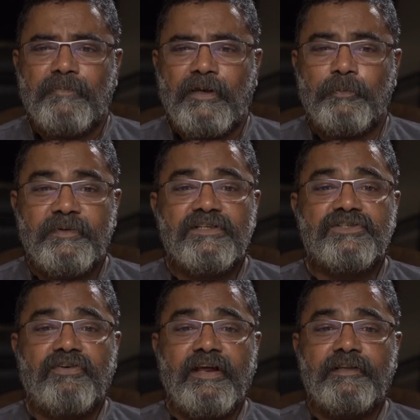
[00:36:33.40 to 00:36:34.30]
I would be the
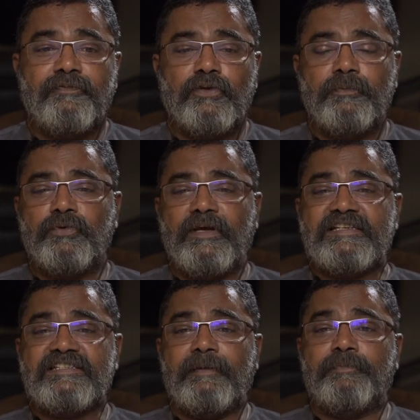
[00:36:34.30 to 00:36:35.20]
strength for them to
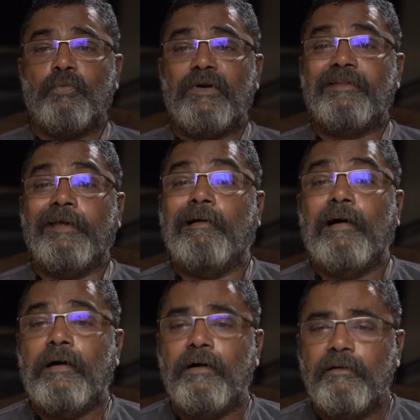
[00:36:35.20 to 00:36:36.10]
accept what they
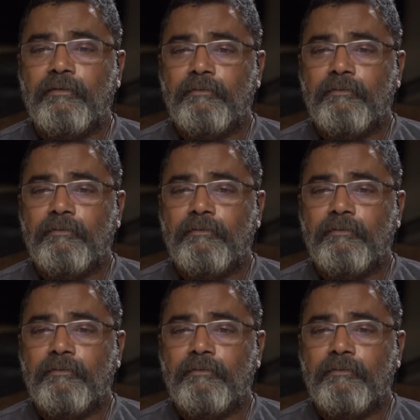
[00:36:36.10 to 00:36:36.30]
are.